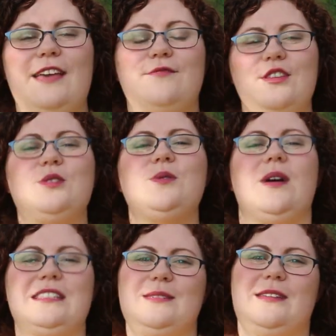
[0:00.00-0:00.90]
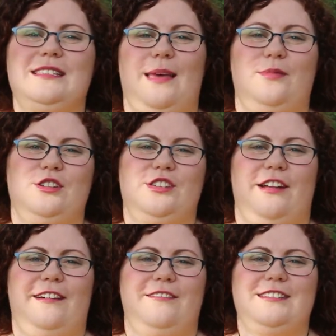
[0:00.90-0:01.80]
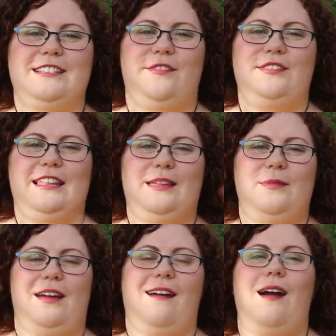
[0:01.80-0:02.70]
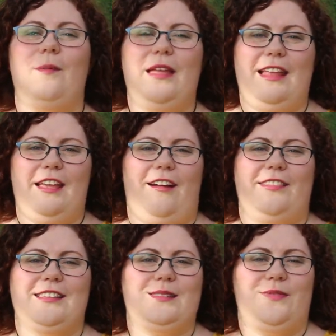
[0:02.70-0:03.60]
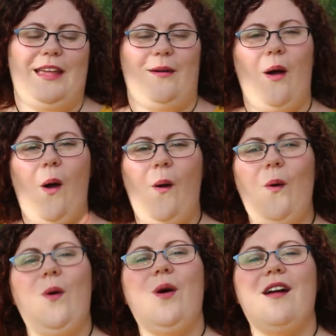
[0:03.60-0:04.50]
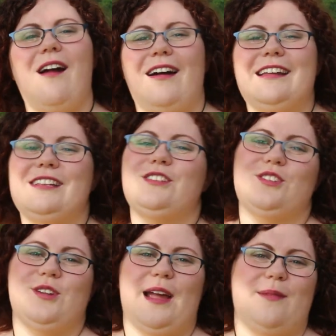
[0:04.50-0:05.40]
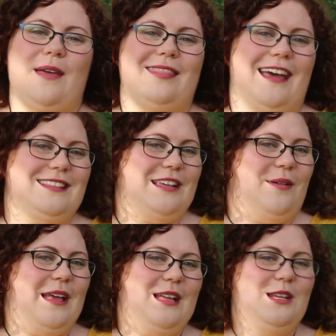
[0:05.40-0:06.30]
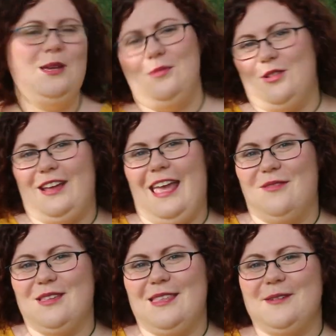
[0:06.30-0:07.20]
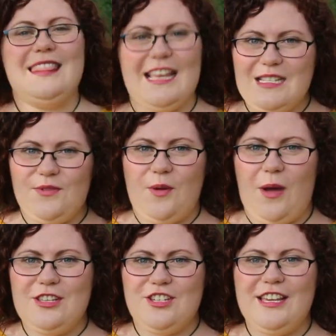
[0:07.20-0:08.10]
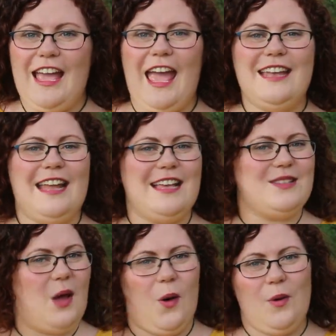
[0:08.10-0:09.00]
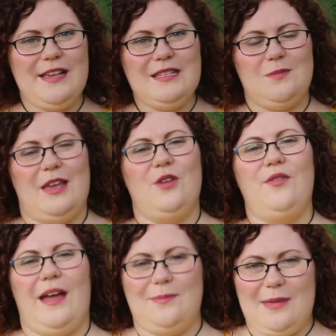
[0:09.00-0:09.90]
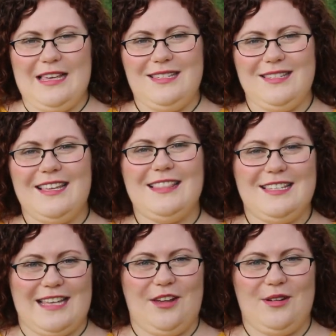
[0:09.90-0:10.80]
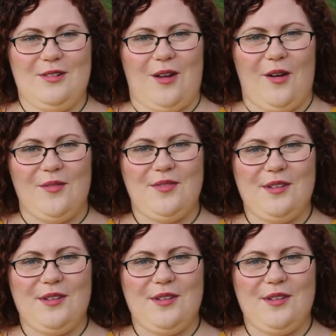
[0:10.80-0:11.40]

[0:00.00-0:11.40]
If you want to be a sapling shout out, definitely leave me a comment here on this video or on Instagram. That's how I can communicate with you. Thanks for watching, and as always, may you find peace in the sacred grove.